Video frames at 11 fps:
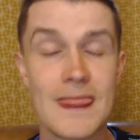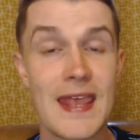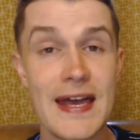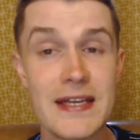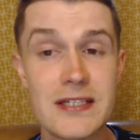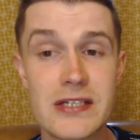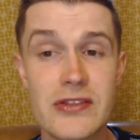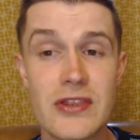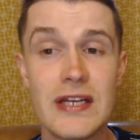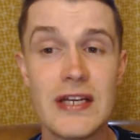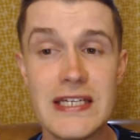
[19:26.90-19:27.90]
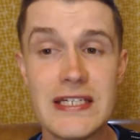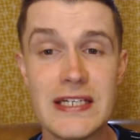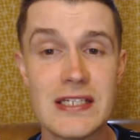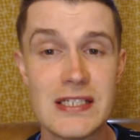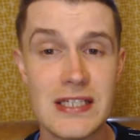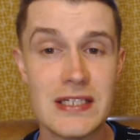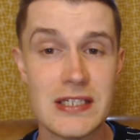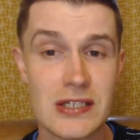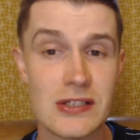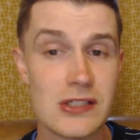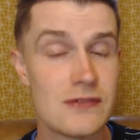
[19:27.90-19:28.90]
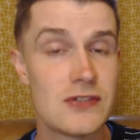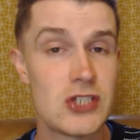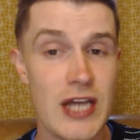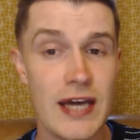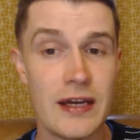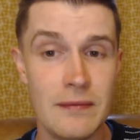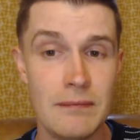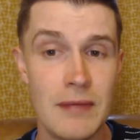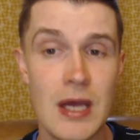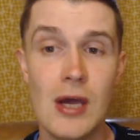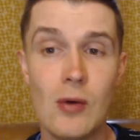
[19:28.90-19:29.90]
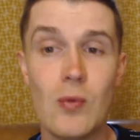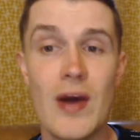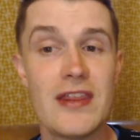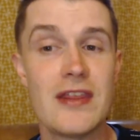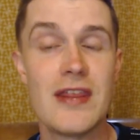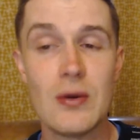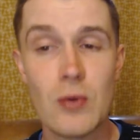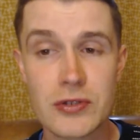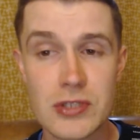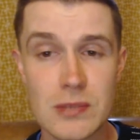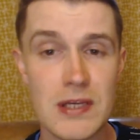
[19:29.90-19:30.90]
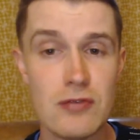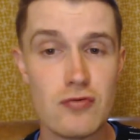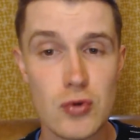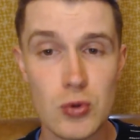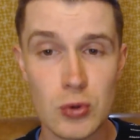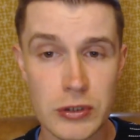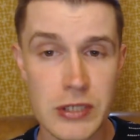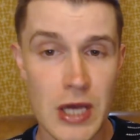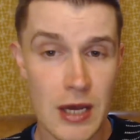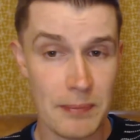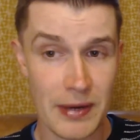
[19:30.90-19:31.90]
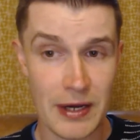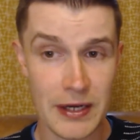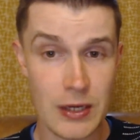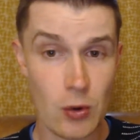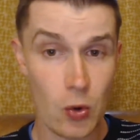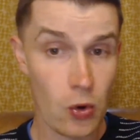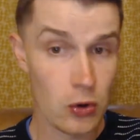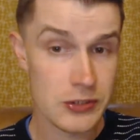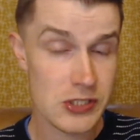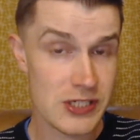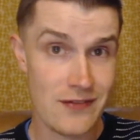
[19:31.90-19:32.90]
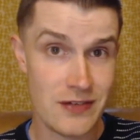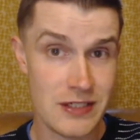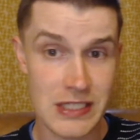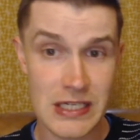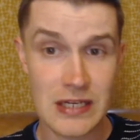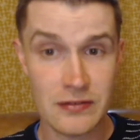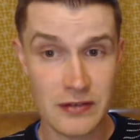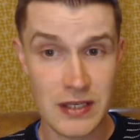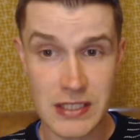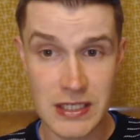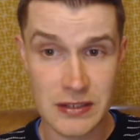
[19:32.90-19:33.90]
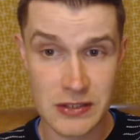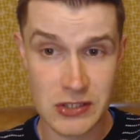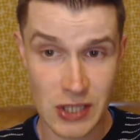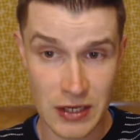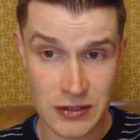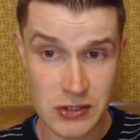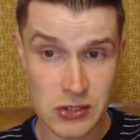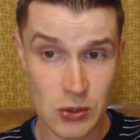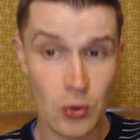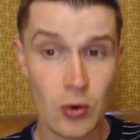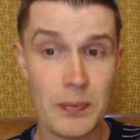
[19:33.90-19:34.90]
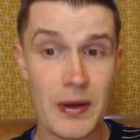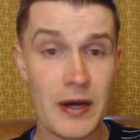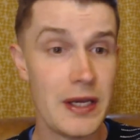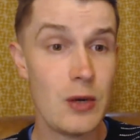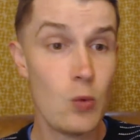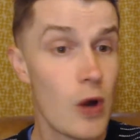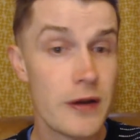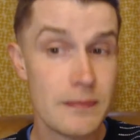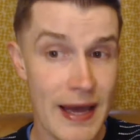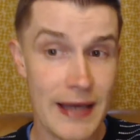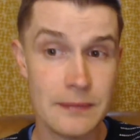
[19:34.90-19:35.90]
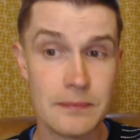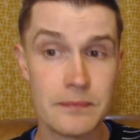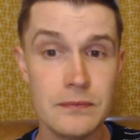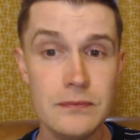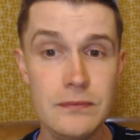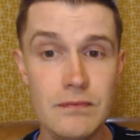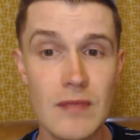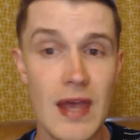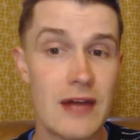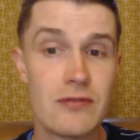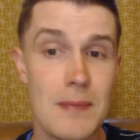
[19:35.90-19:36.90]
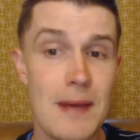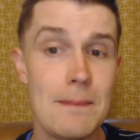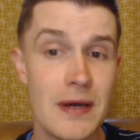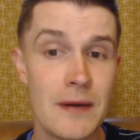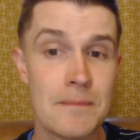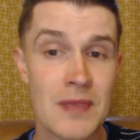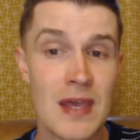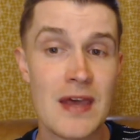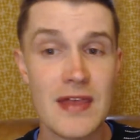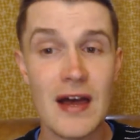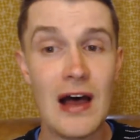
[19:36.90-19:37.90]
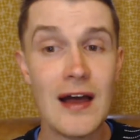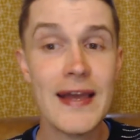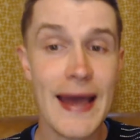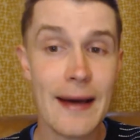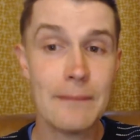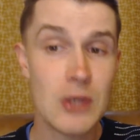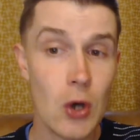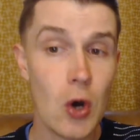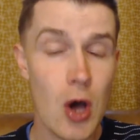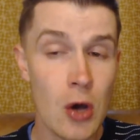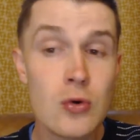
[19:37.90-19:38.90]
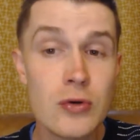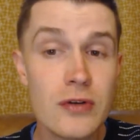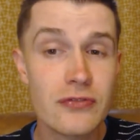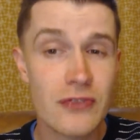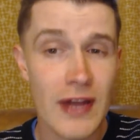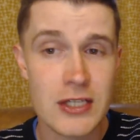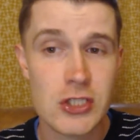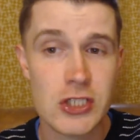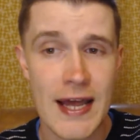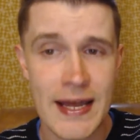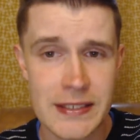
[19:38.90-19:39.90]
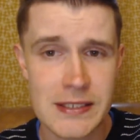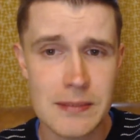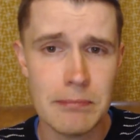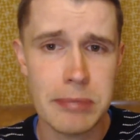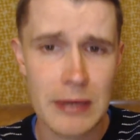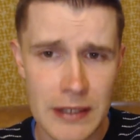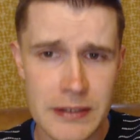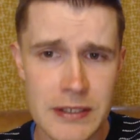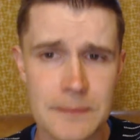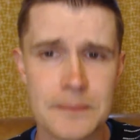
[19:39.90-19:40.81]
"Ask the leading citizens of Shechem whether they want to be ruled by all 70 of Gideon's sons or by one man. And remember that I am your own flesh and blood."